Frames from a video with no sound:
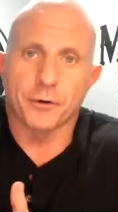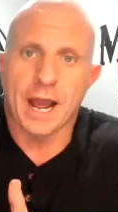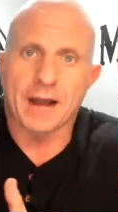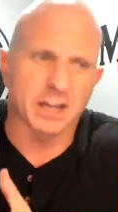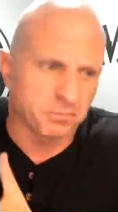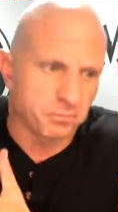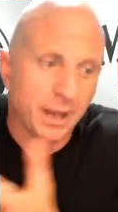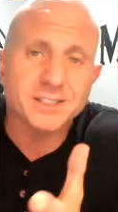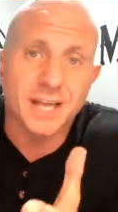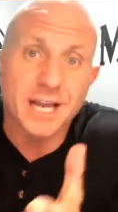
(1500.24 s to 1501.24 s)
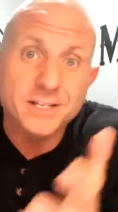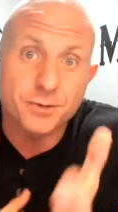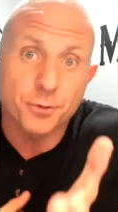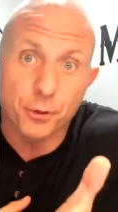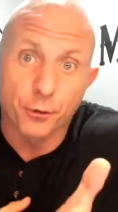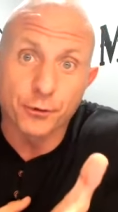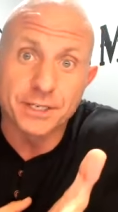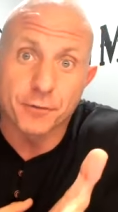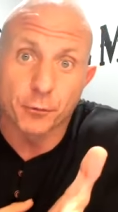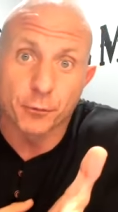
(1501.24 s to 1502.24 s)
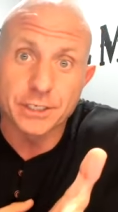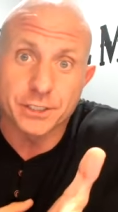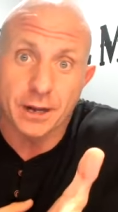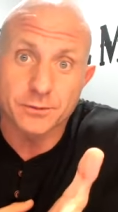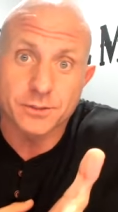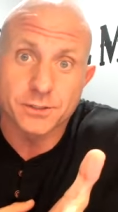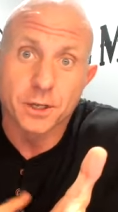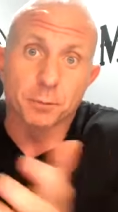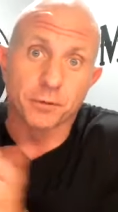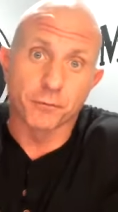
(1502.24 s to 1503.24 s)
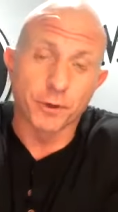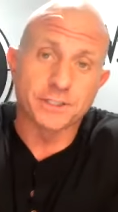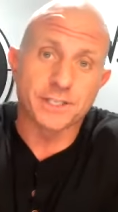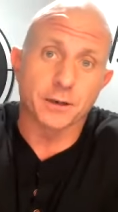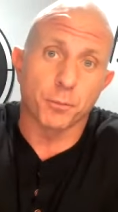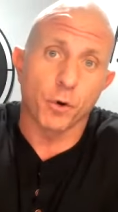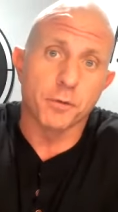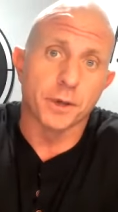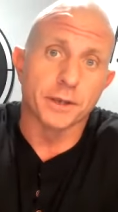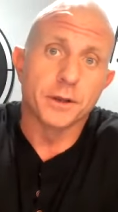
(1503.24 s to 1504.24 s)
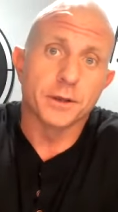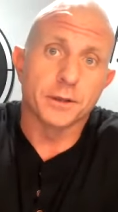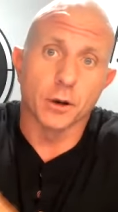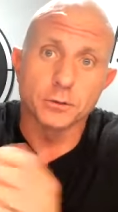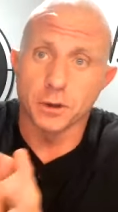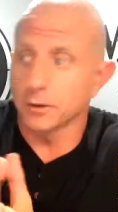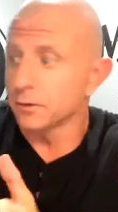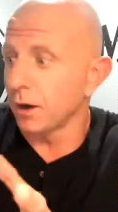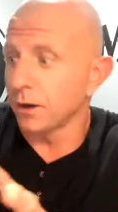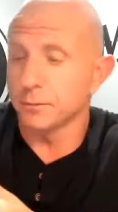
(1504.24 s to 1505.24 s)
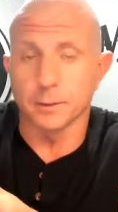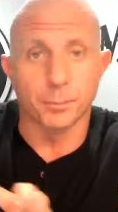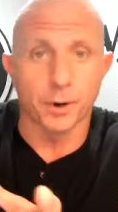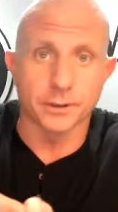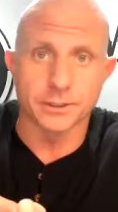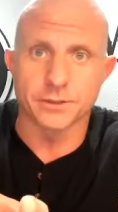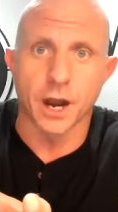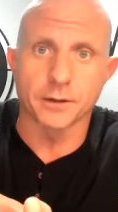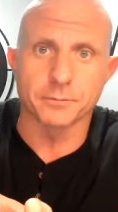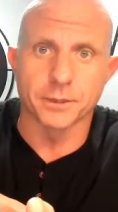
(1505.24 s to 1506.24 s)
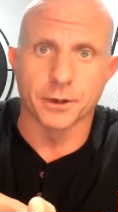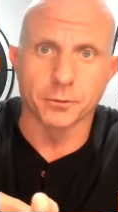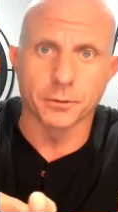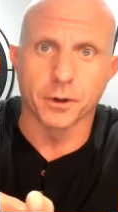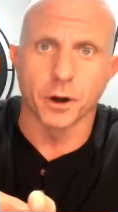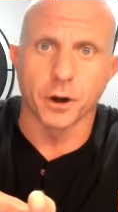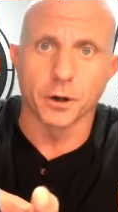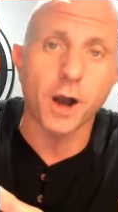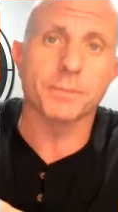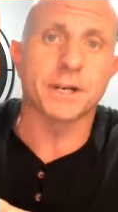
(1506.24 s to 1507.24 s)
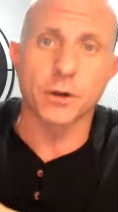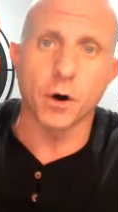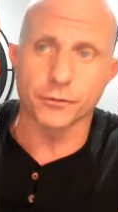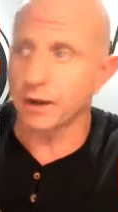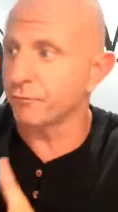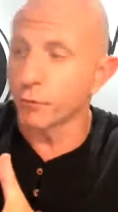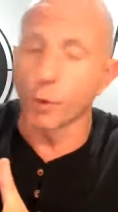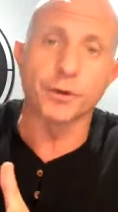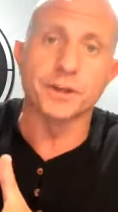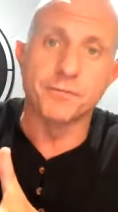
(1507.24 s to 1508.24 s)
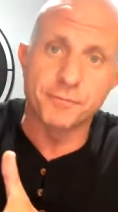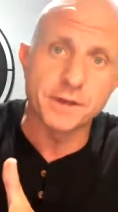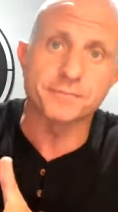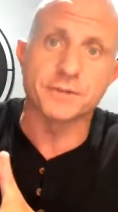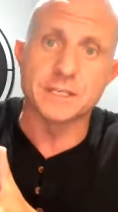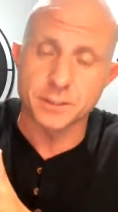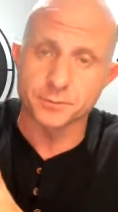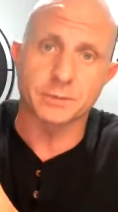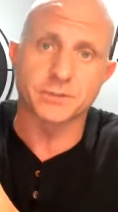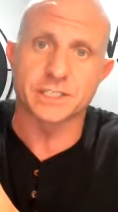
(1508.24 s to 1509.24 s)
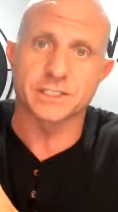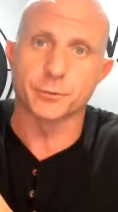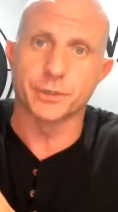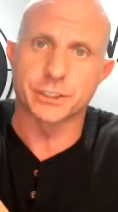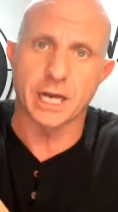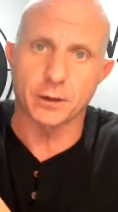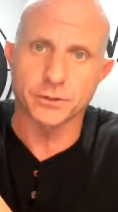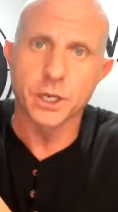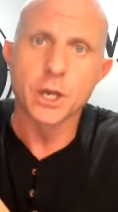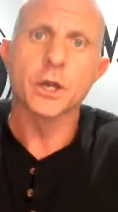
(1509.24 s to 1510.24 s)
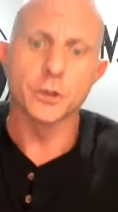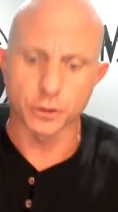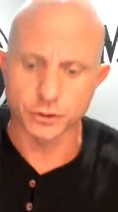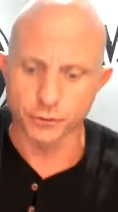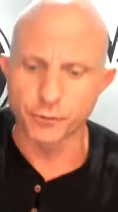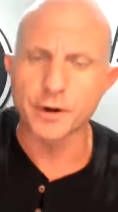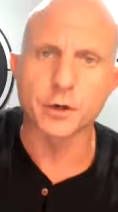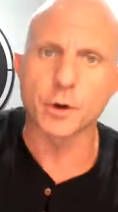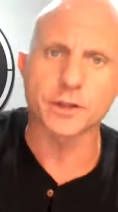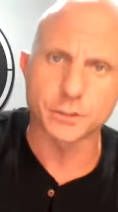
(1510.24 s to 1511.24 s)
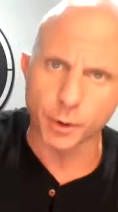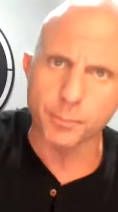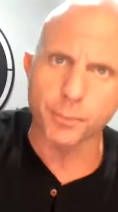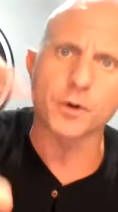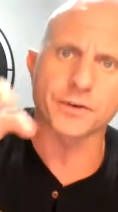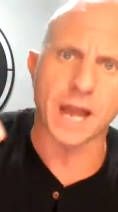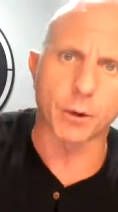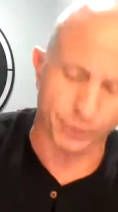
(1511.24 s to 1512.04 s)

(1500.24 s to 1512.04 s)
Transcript: there and have like best case, 30 different reach outs before you set an appointment you know, uh, but it's not, you know, uncommon at all to have 40, 50, sometimes 60 reach outs, you know, so very quickly. So we broke it down